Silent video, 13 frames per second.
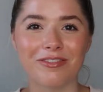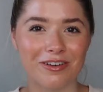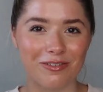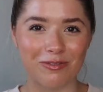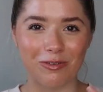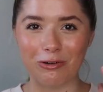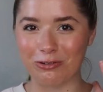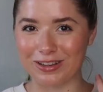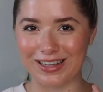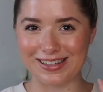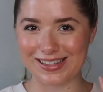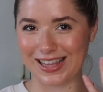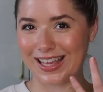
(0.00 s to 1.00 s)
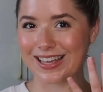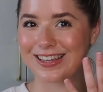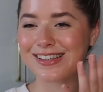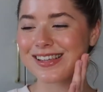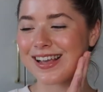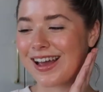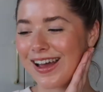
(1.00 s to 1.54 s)
from all these things?
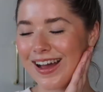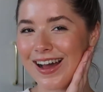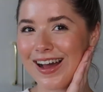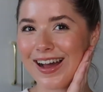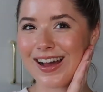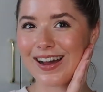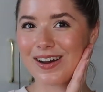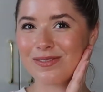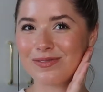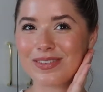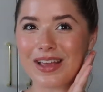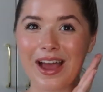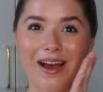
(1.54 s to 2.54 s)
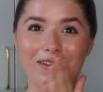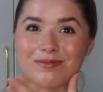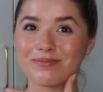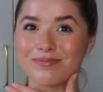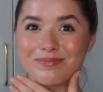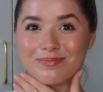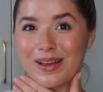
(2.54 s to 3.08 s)
Um, yeah,
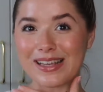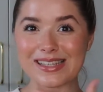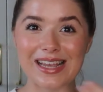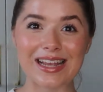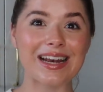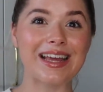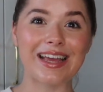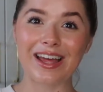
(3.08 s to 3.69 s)
basically